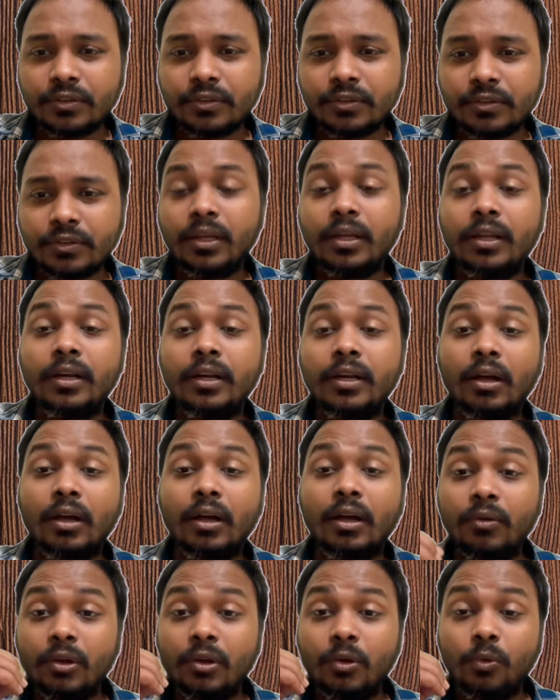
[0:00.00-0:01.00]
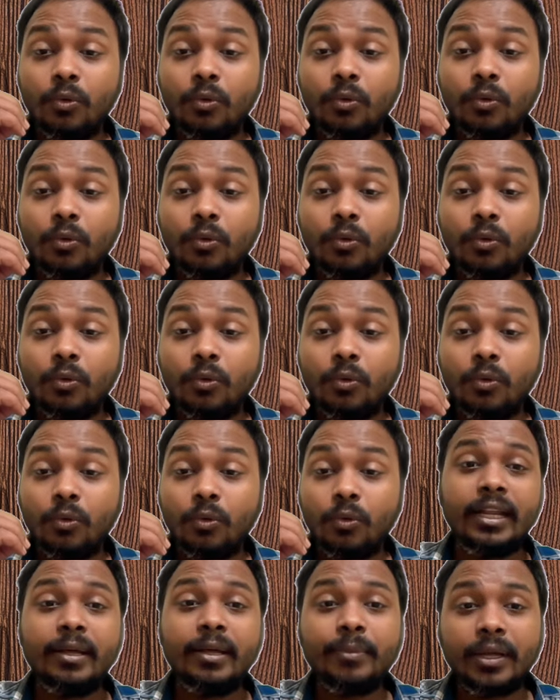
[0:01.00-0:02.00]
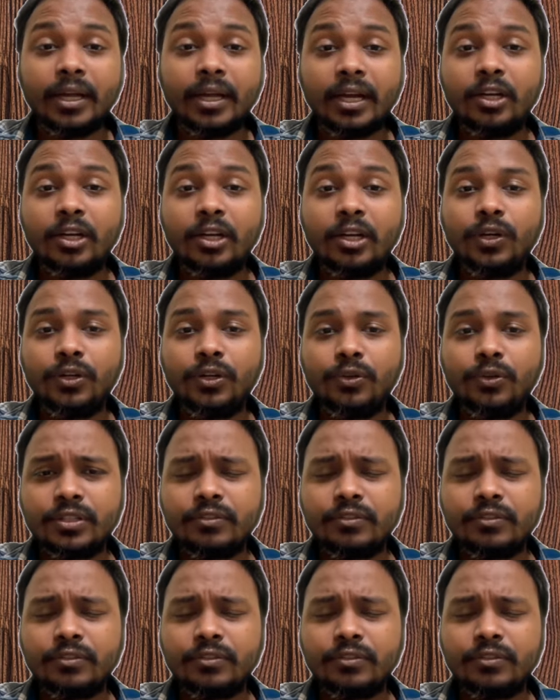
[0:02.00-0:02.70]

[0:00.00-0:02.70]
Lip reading: Now what is the idea behind queen to g4?